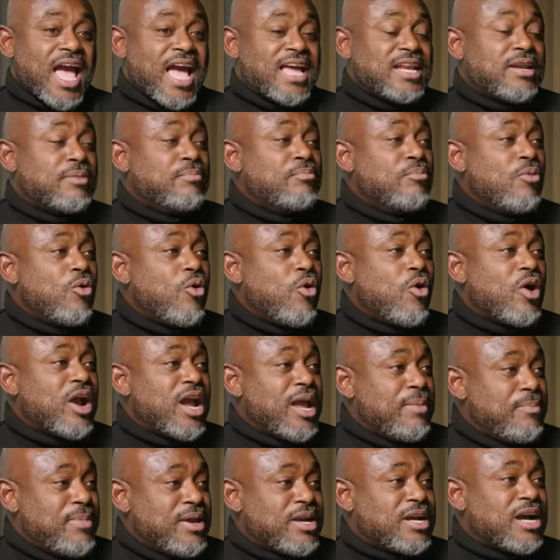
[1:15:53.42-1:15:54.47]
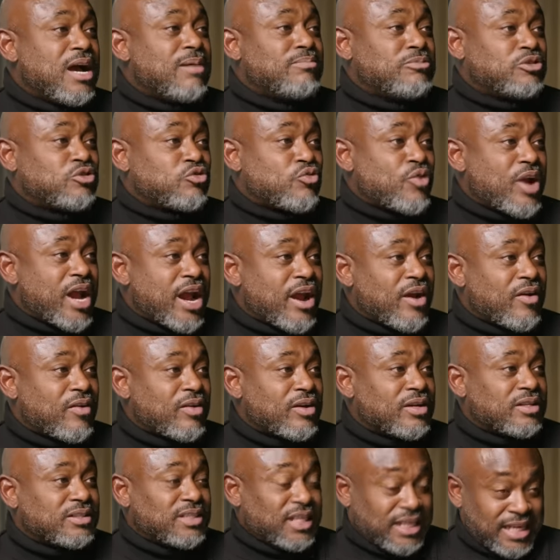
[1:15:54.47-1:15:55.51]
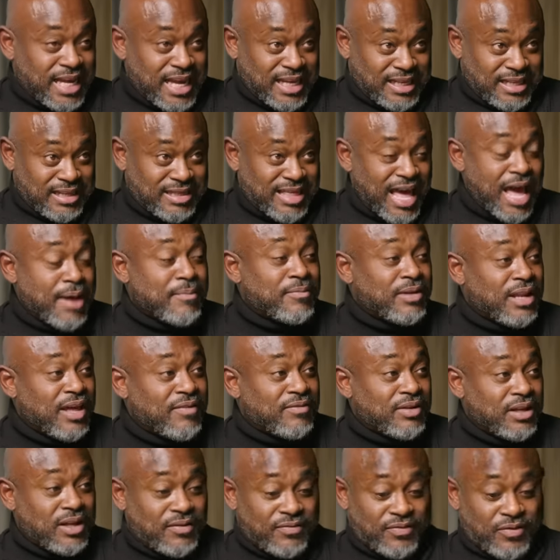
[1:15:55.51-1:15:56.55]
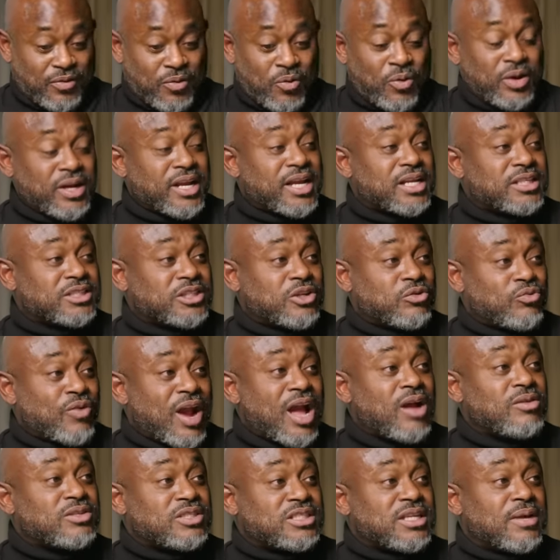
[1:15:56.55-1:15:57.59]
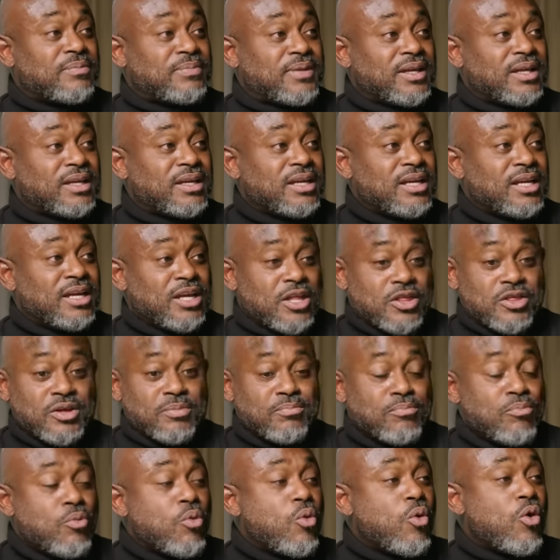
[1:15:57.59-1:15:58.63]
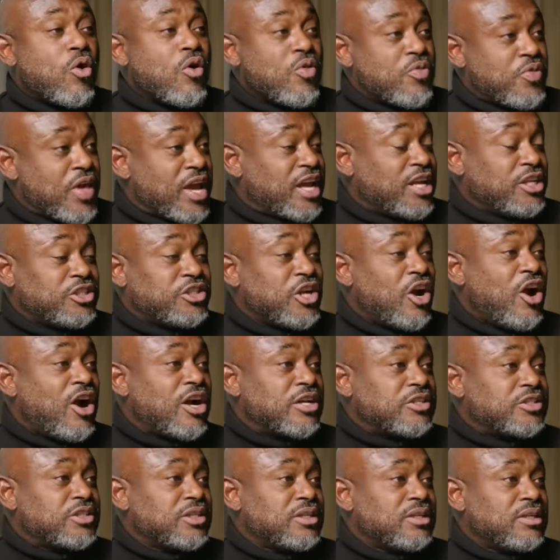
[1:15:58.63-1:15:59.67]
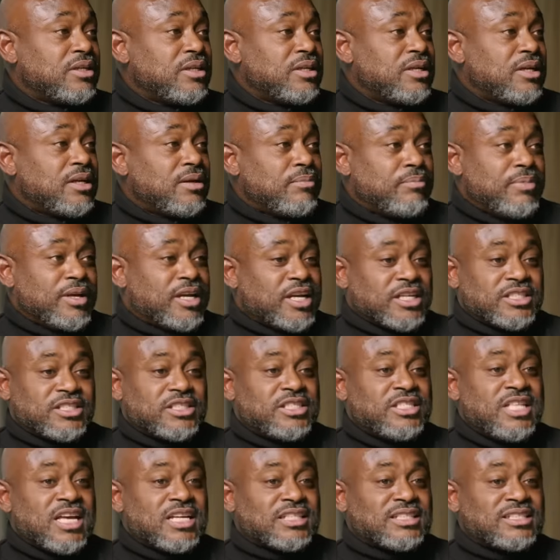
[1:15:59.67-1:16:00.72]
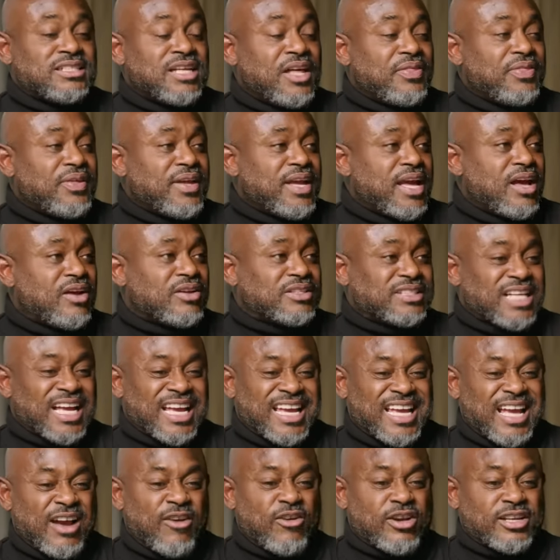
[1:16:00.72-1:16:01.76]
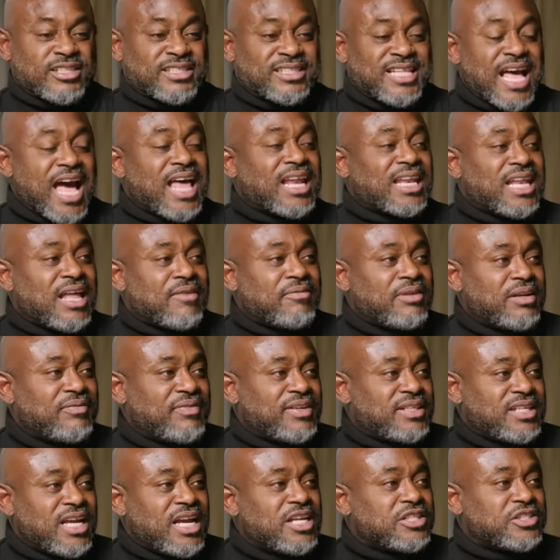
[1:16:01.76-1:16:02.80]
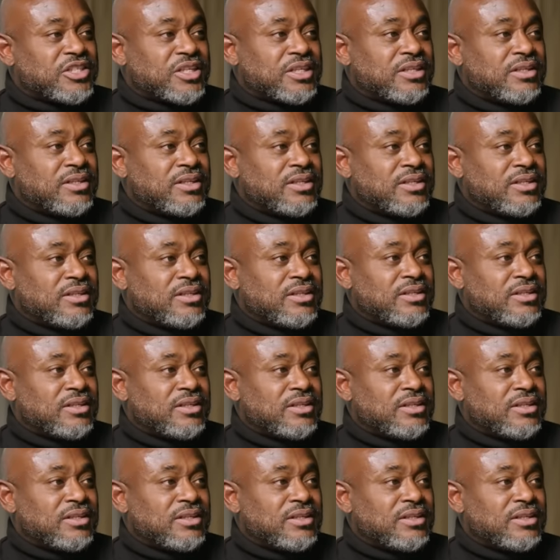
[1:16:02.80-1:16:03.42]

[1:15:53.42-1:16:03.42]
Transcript: And the more it becomes rare to get that level of audience around something, the more they can charge because there's nothing else that garners that level of attention yeah.